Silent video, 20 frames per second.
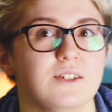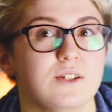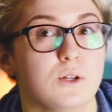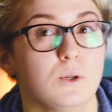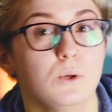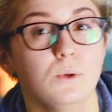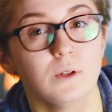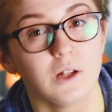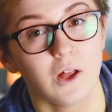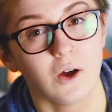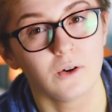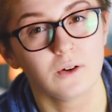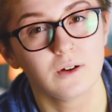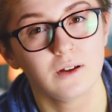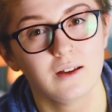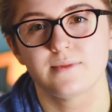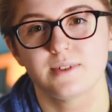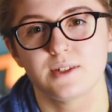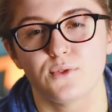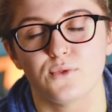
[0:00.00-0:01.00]
too long
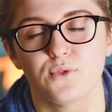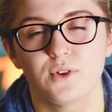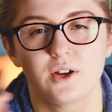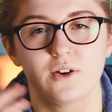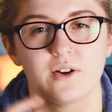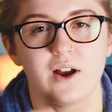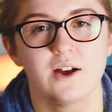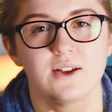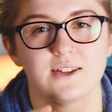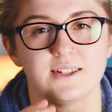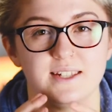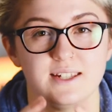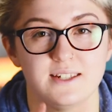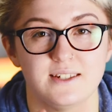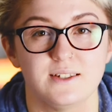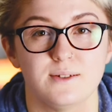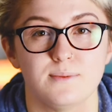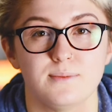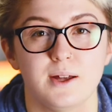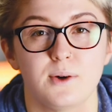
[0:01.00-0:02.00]
to figure out a
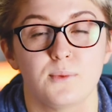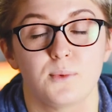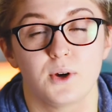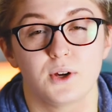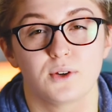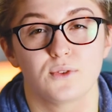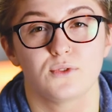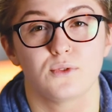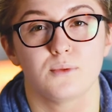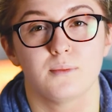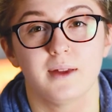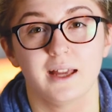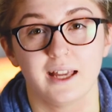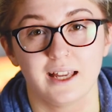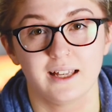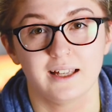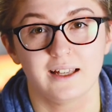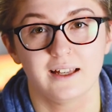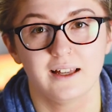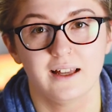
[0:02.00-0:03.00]
system that worked for
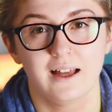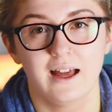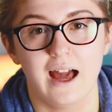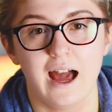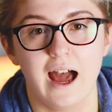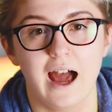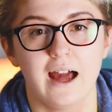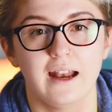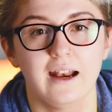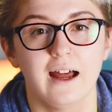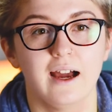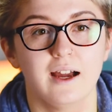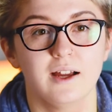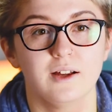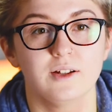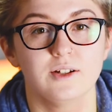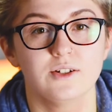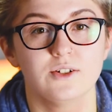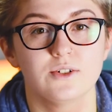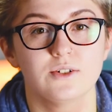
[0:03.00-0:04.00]
me. And
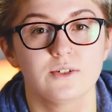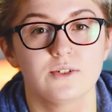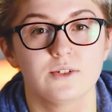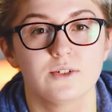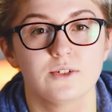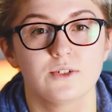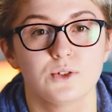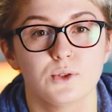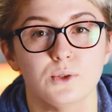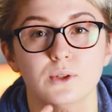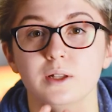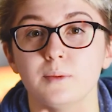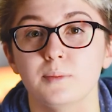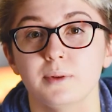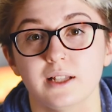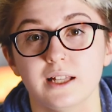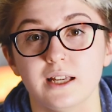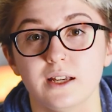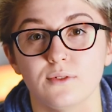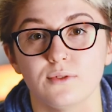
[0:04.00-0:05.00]
I truly
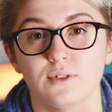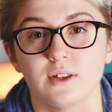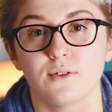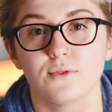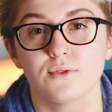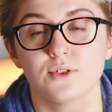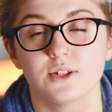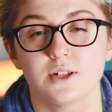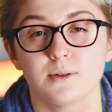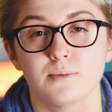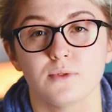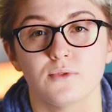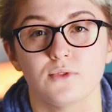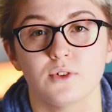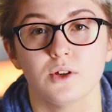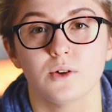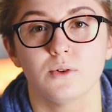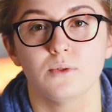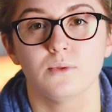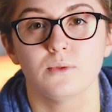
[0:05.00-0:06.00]
believe that for some of
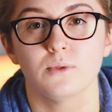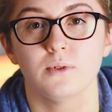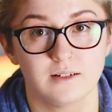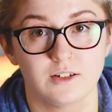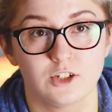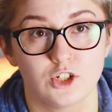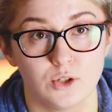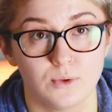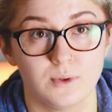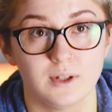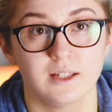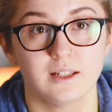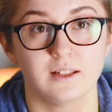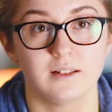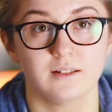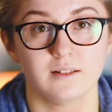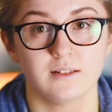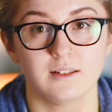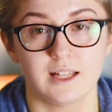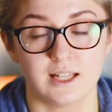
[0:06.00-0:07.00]
you, doing
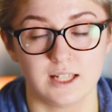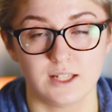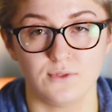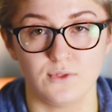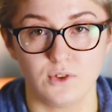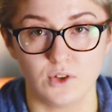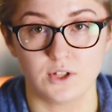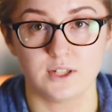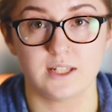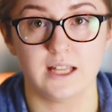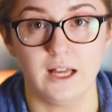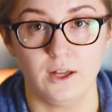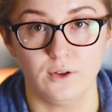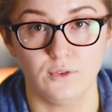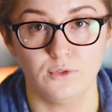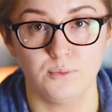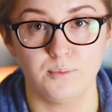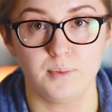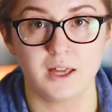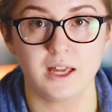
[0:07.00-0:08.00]
this for
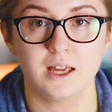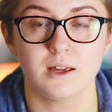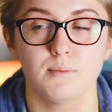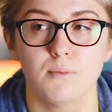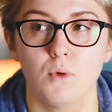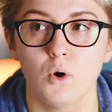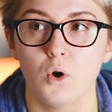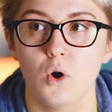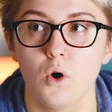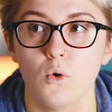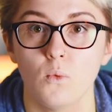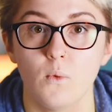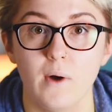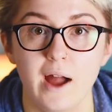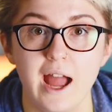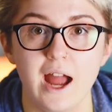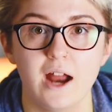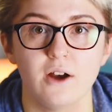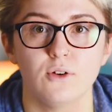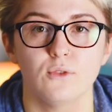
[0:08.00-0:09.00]
yourself, being more
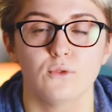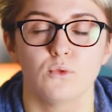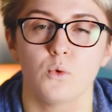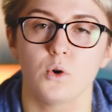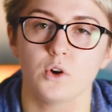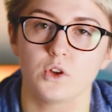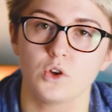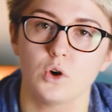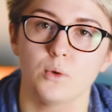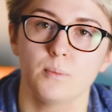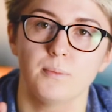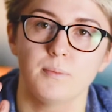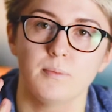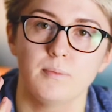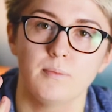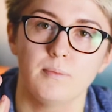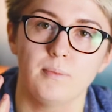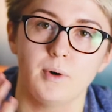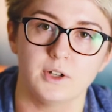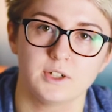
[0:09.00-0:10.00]
aware of what your
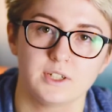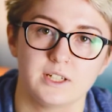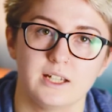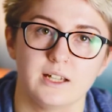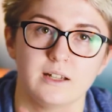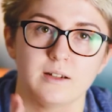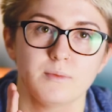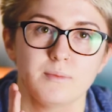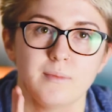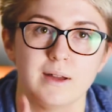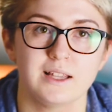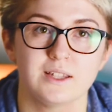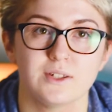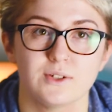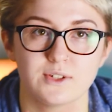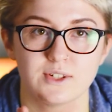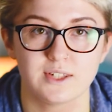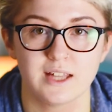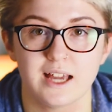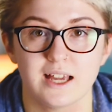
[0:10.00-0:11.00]
body and mental
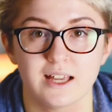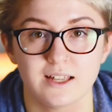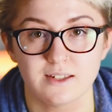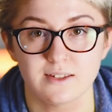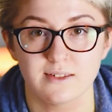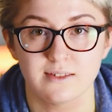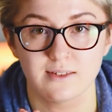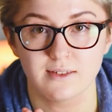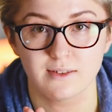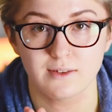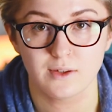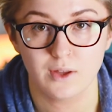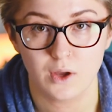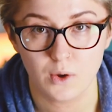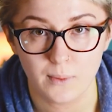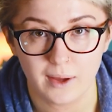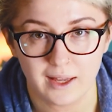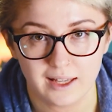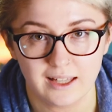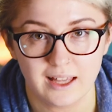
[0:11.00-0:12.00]
state is
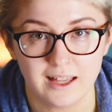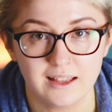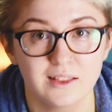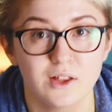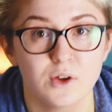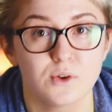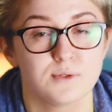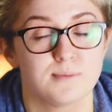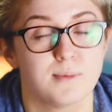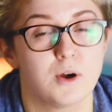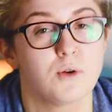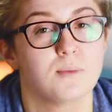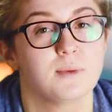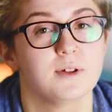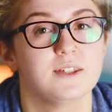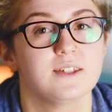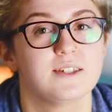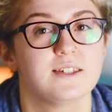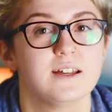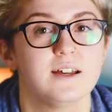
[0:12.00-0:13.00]
doing in those
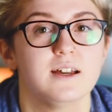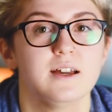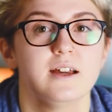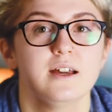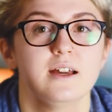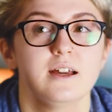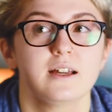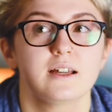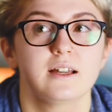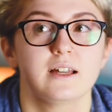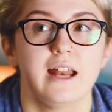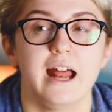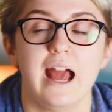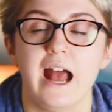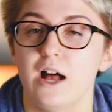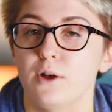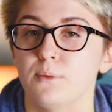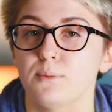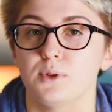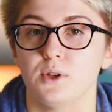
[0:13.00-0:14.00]
moments, can
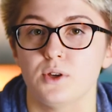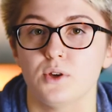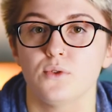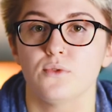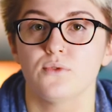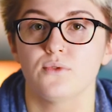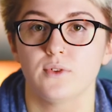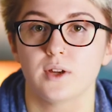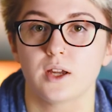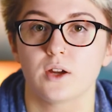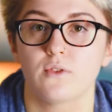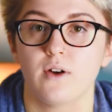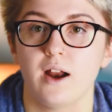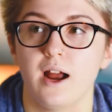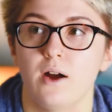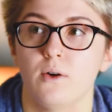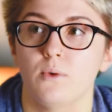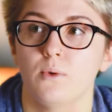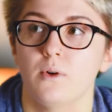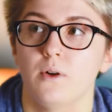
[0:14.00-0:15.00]
help you figure
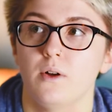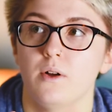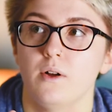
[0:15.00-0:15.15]
out